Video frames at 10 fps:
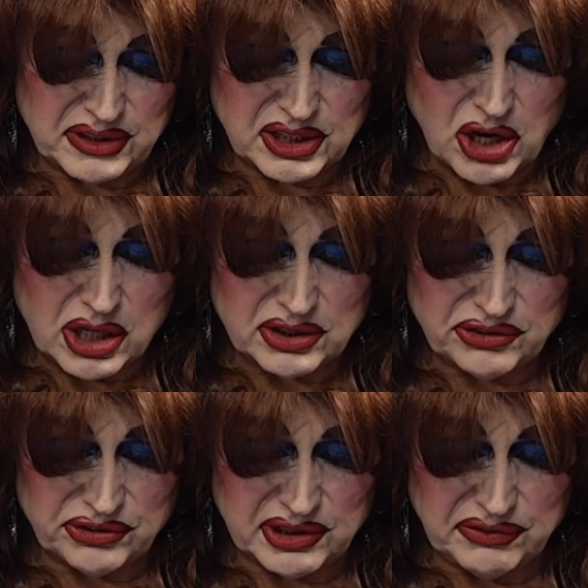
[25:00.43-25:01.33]
goddess
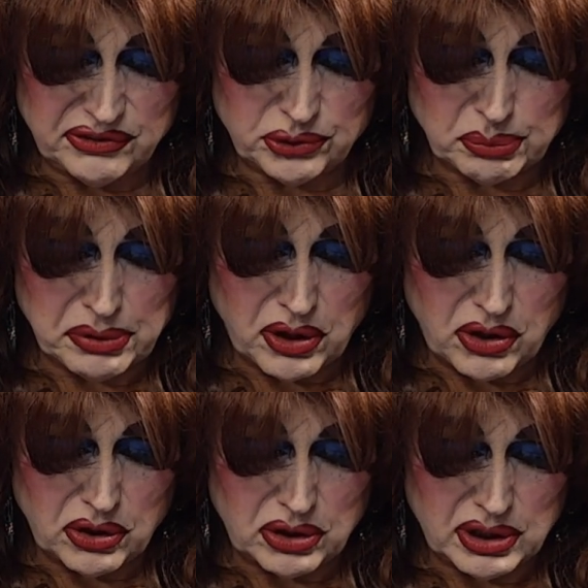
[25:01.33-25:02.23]
lifts her
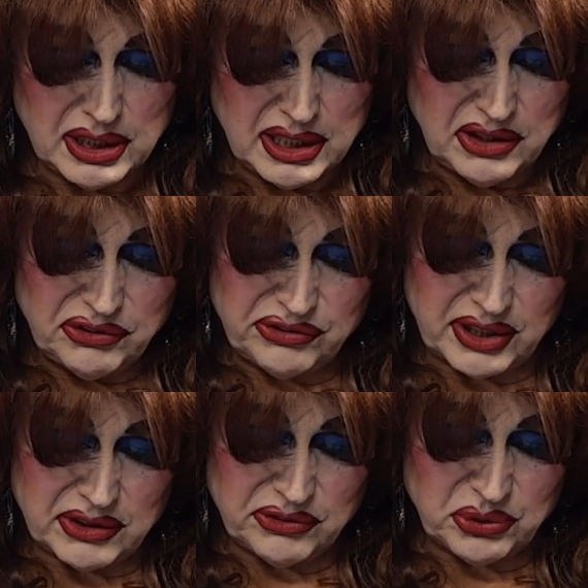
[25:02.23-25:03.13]
pall,
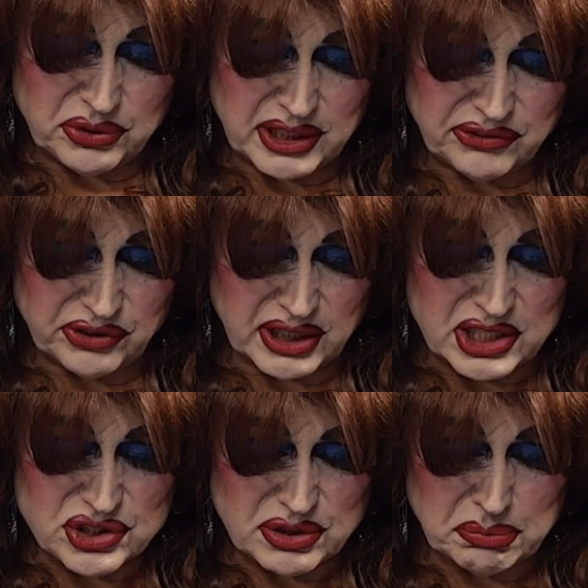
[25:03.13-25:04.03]
sings her
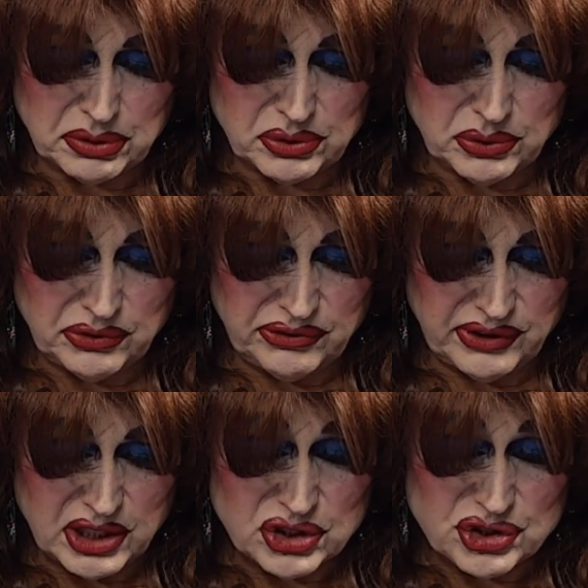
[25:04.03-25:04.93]
desolation blues,
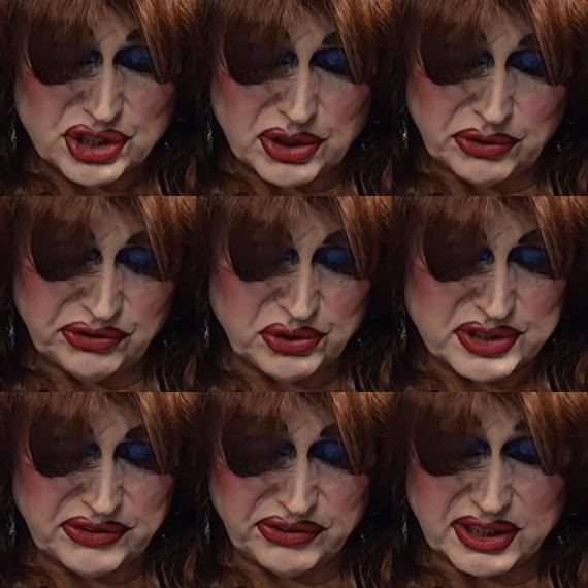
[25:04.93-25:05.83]
shares her
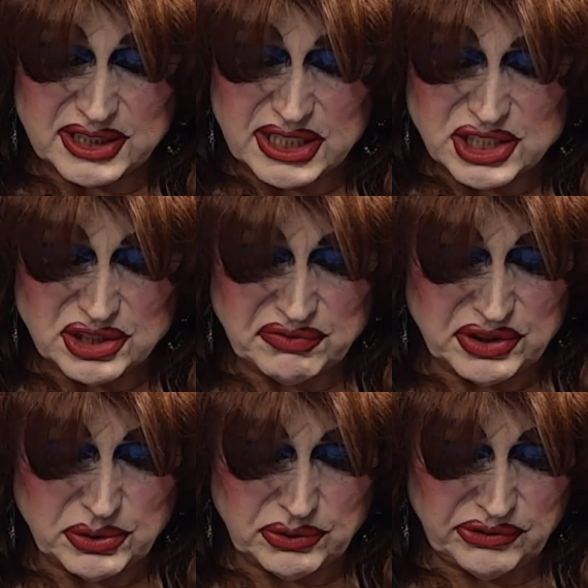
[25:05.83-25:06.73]
discontented
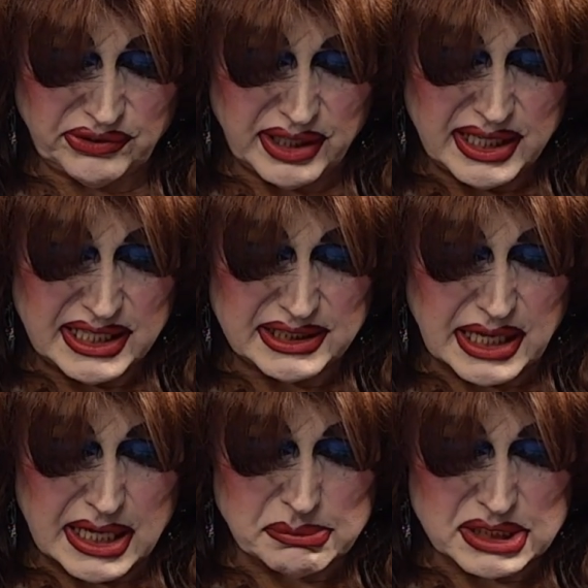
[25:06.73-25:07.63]
views.
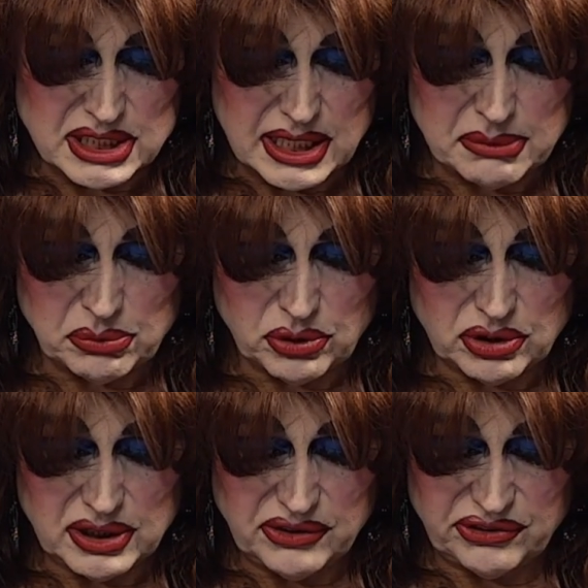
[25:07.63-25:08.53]
Diamond, emerald,
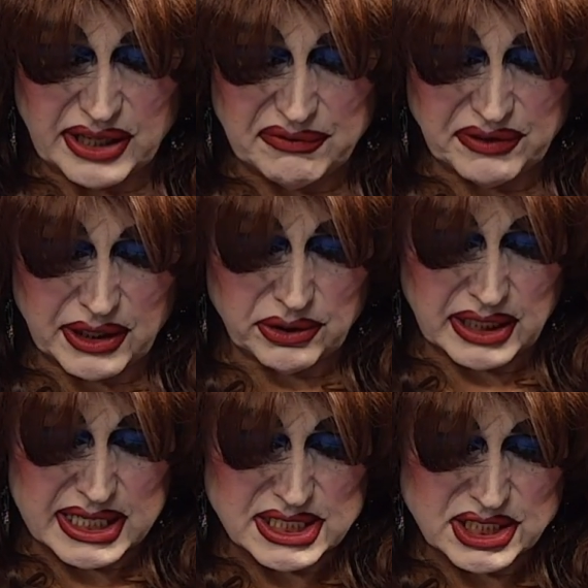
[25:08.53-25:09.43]
sapphire
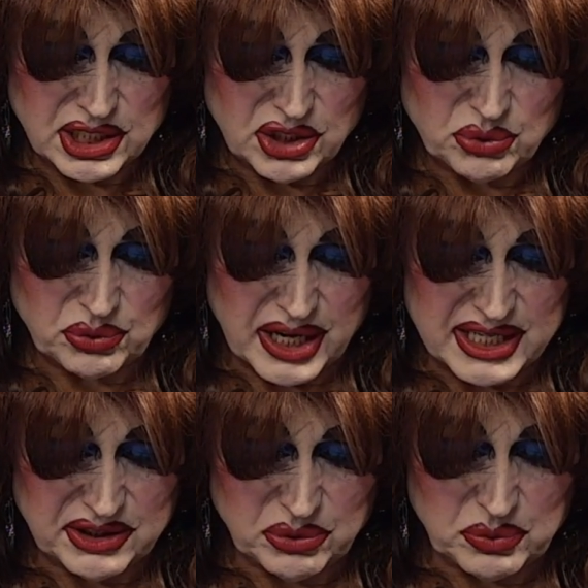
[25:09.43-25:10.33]
light, ride
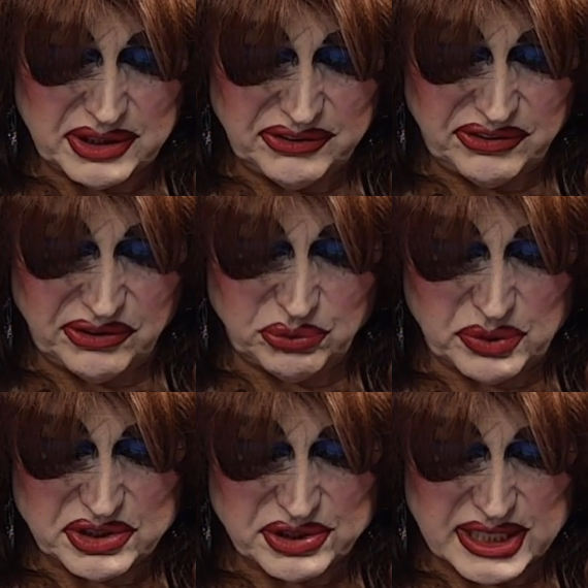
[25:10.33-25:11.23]
the winds this
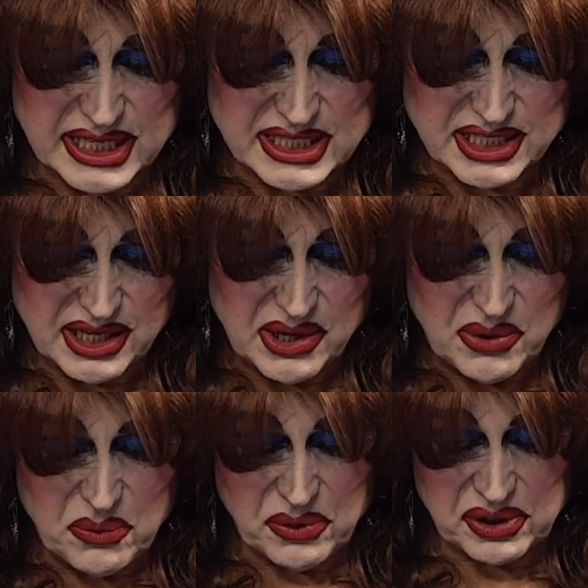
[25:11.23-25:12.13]
winter night,
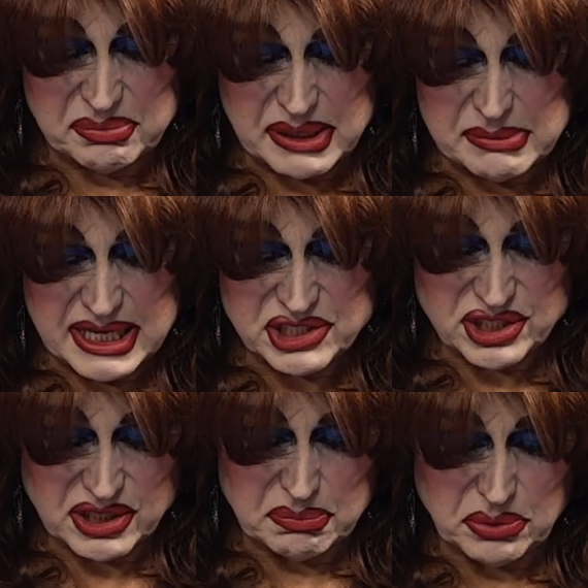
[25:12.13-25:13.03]
work my
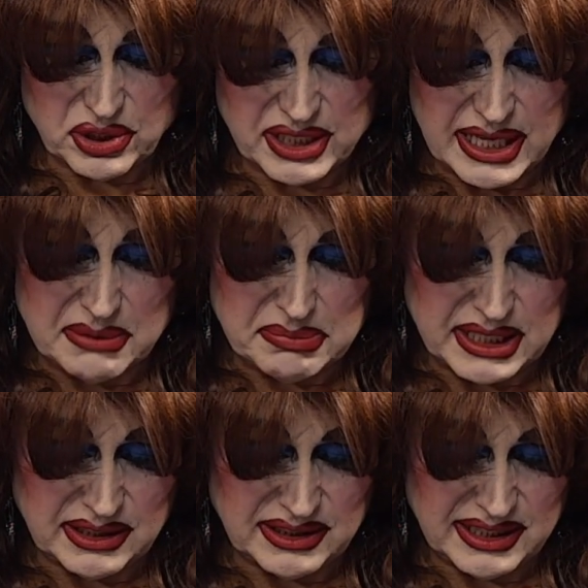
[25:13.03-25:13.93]
magic, book and
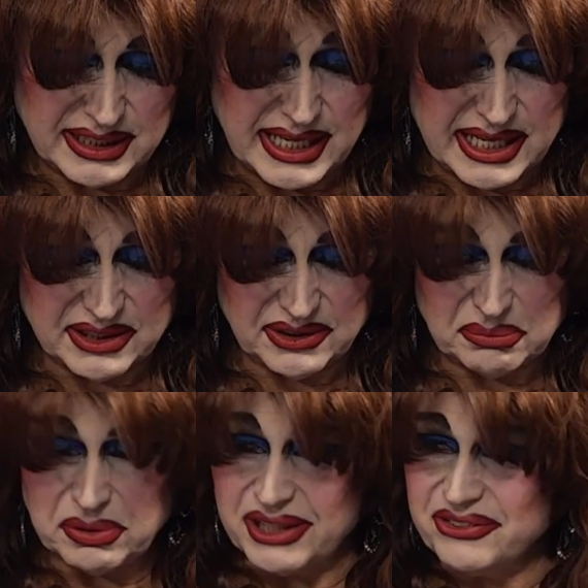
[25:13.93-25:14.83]
bell, candle,
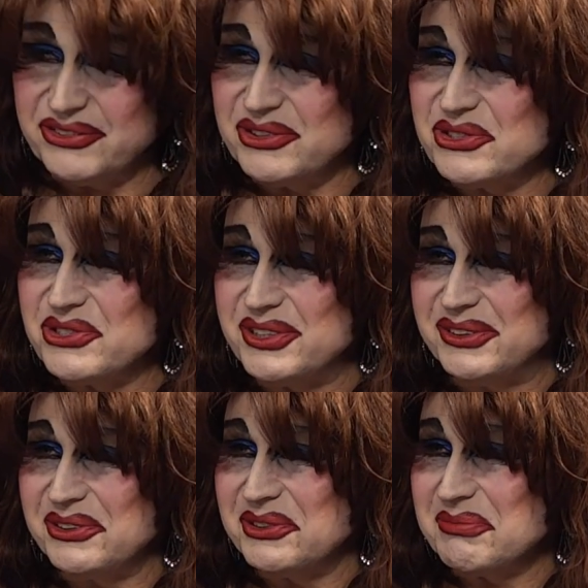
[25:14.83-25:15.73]
bless this Sheila
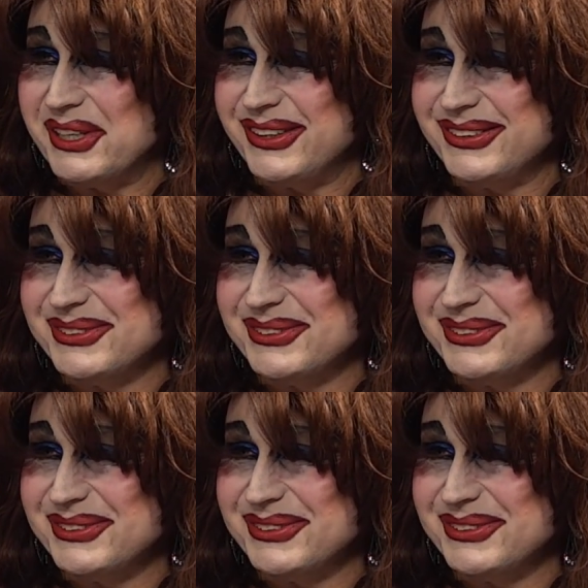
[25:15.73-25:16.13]
spell.